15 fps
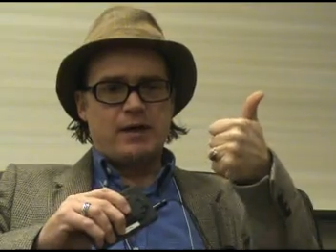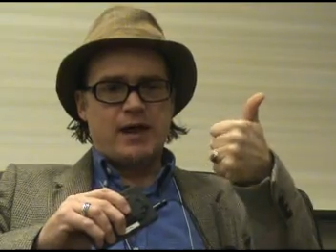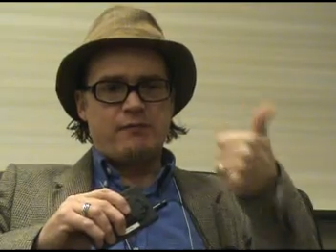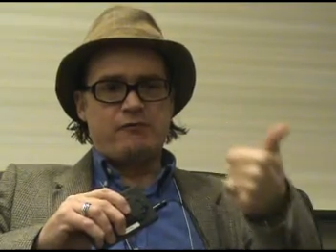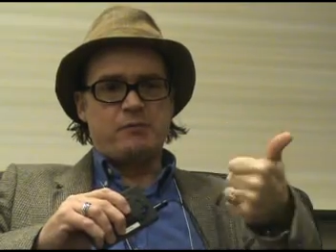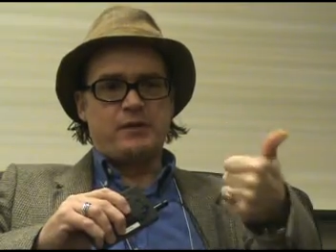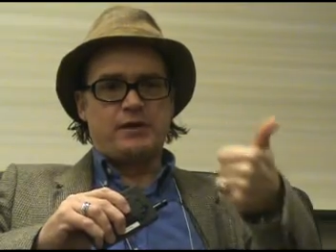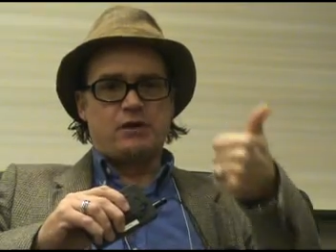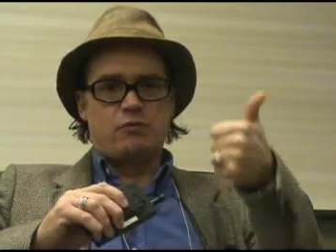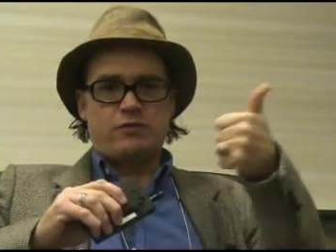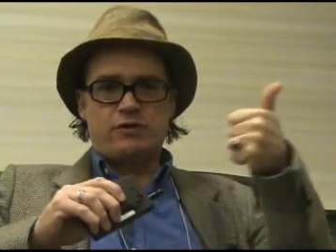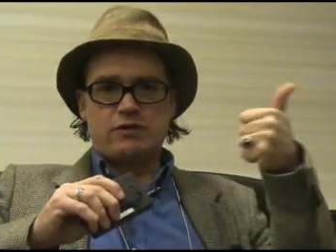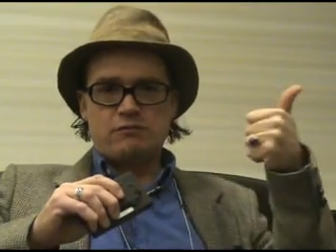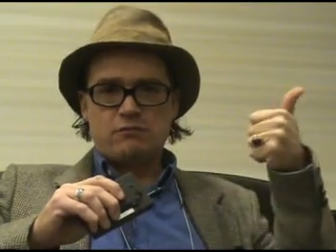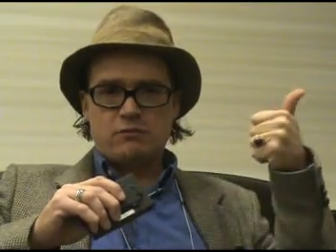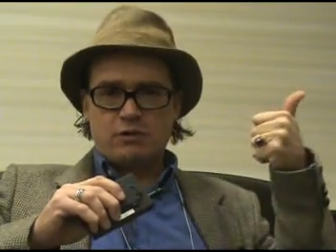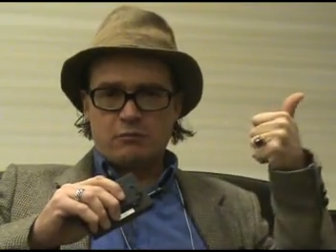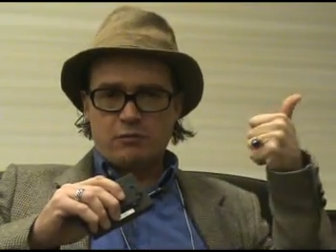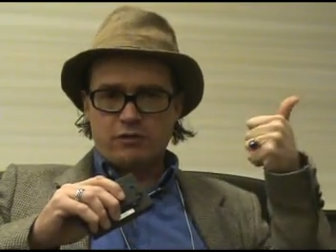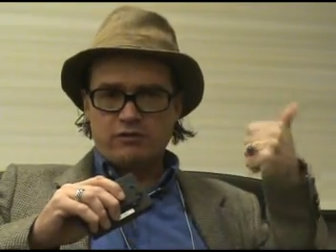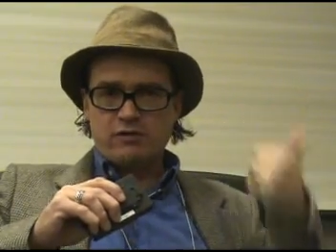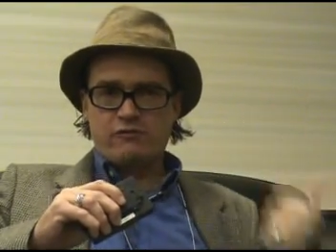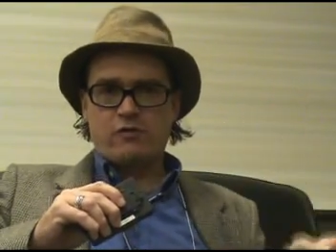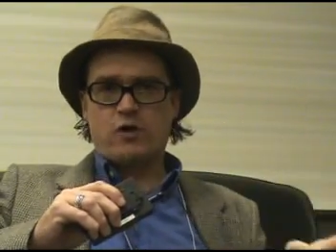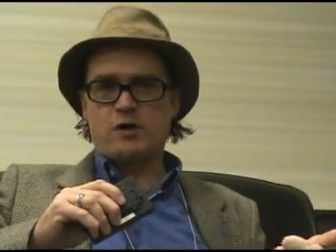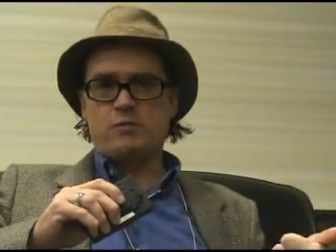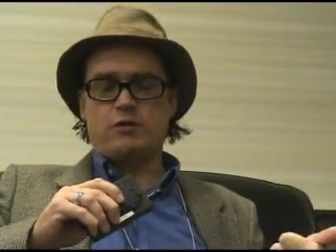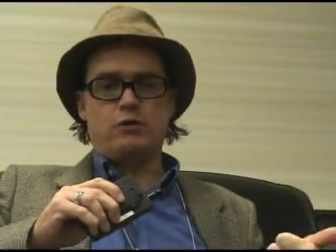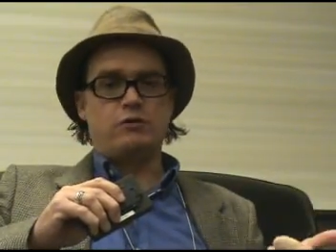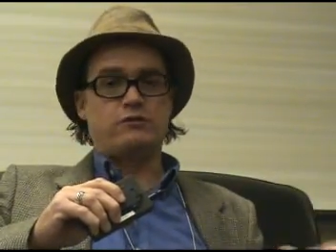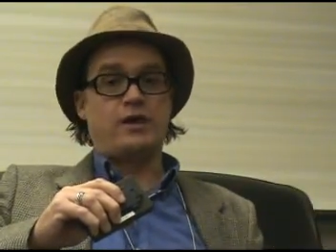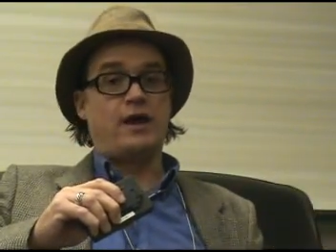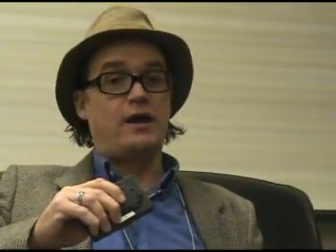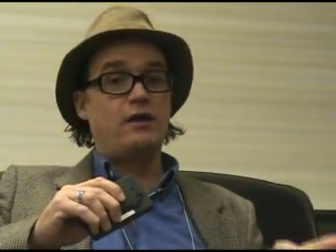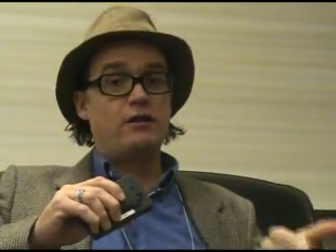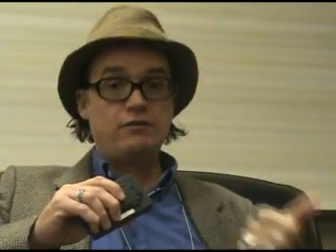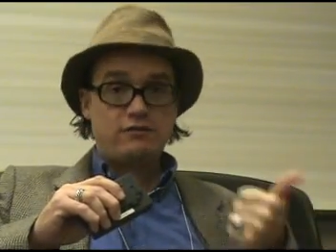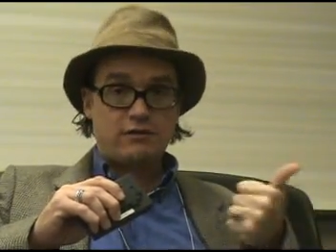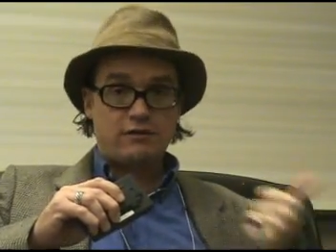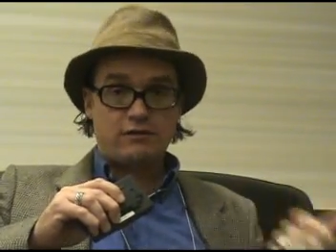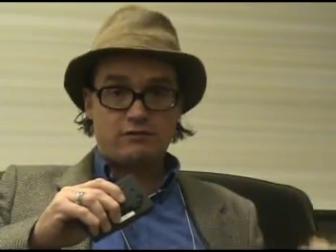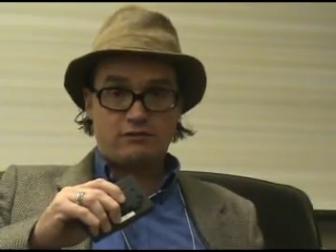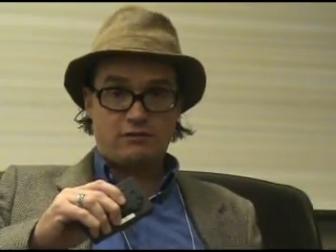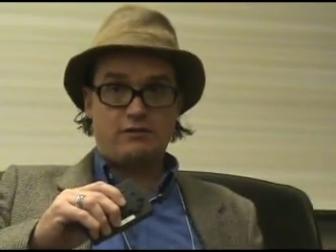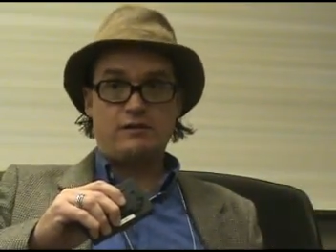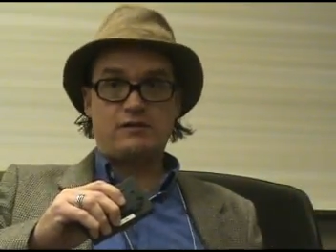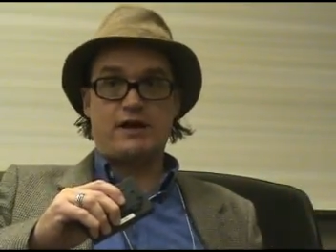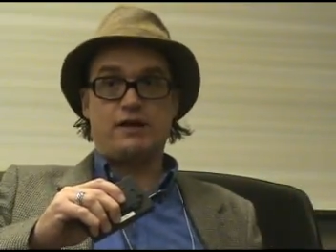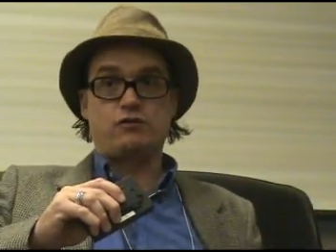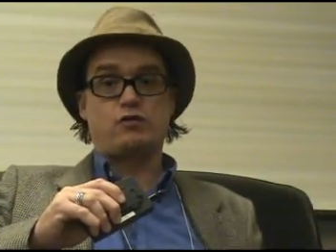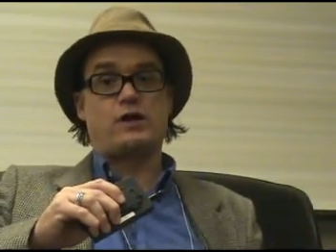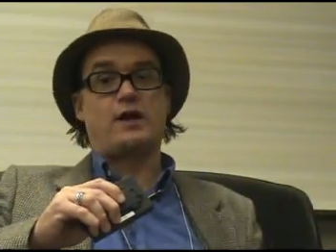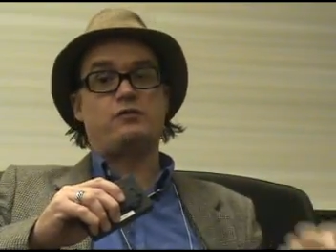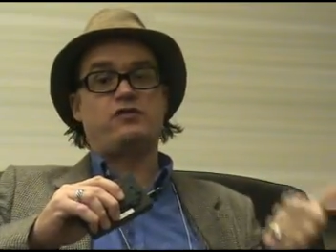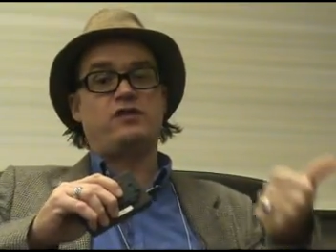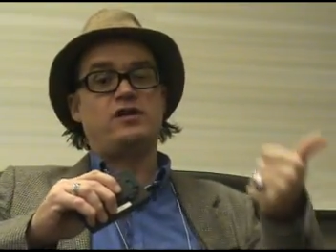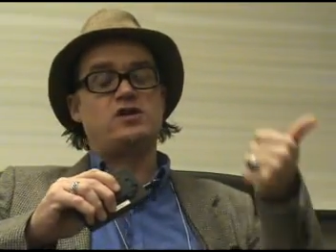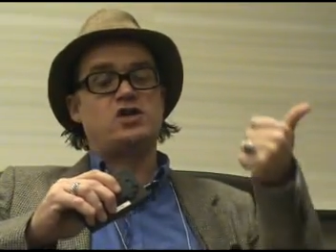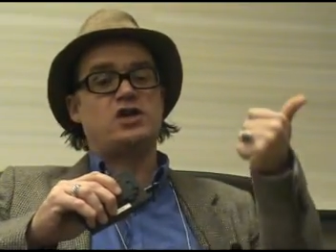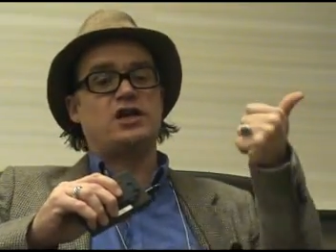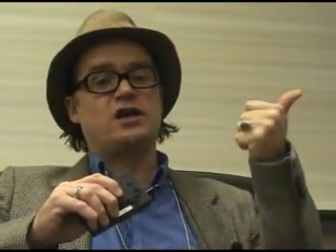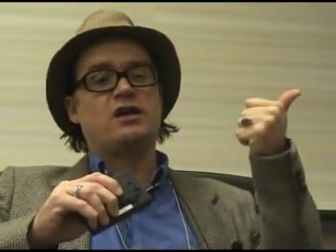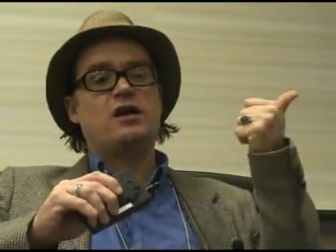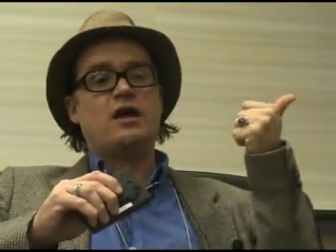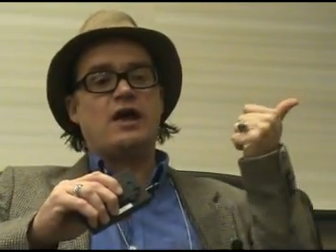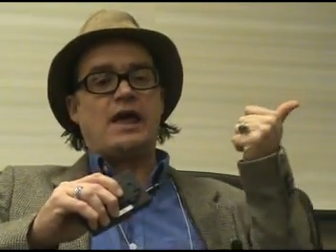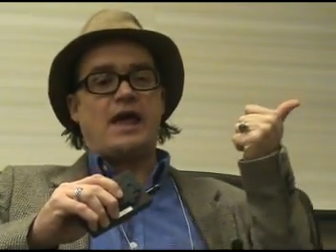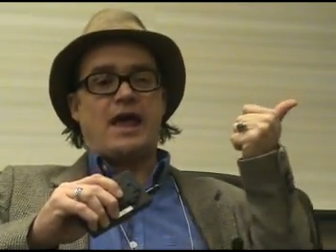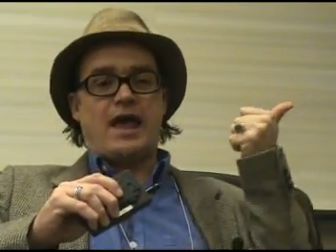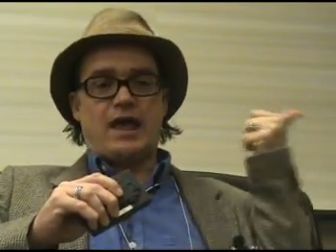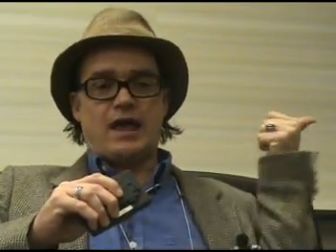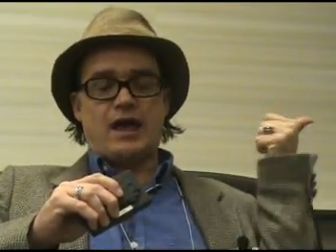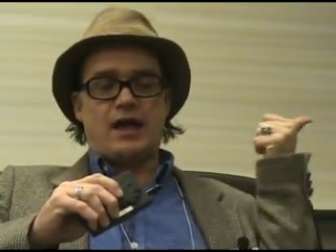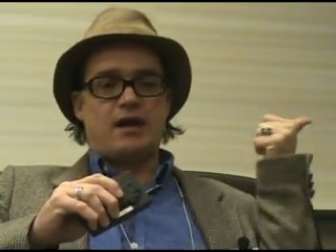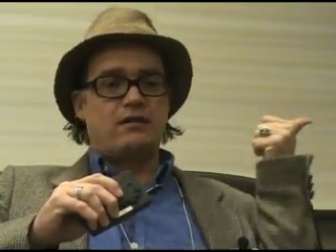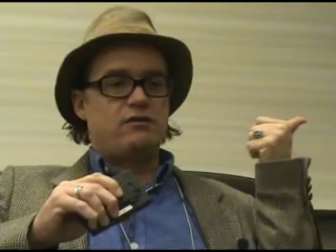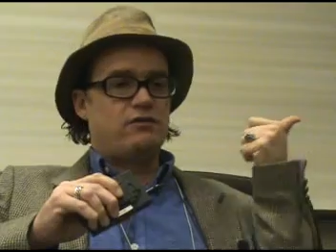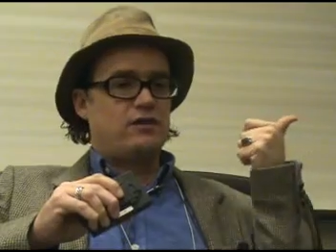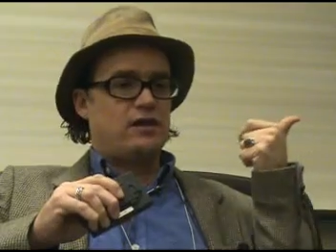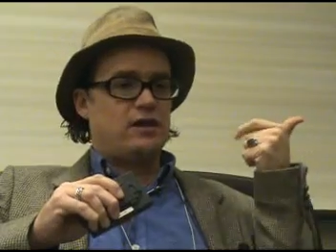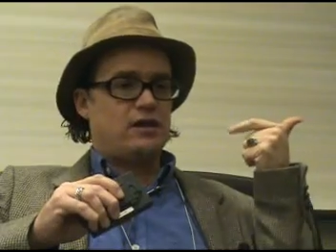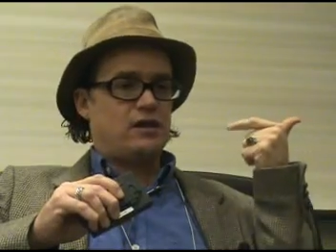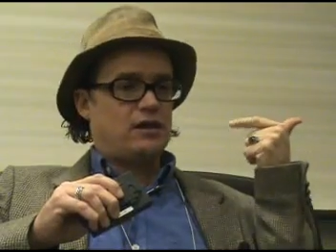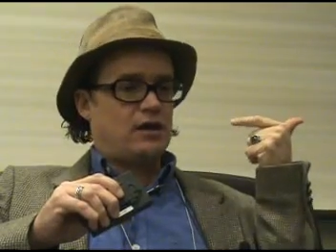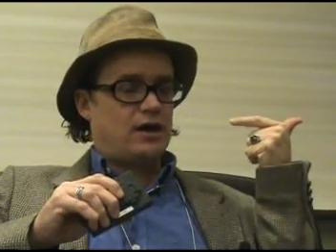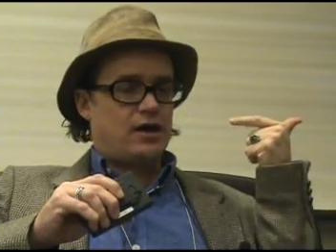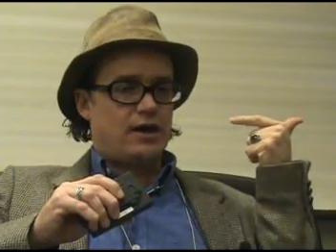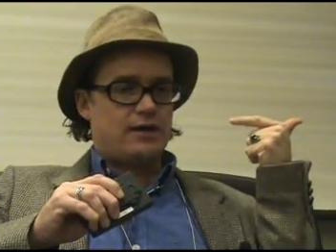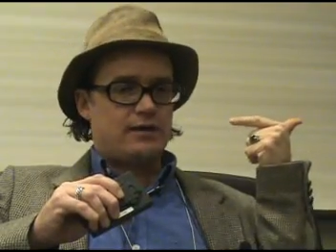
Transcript: became familiar with the most affordable hotels in the towns where I was teaching, and the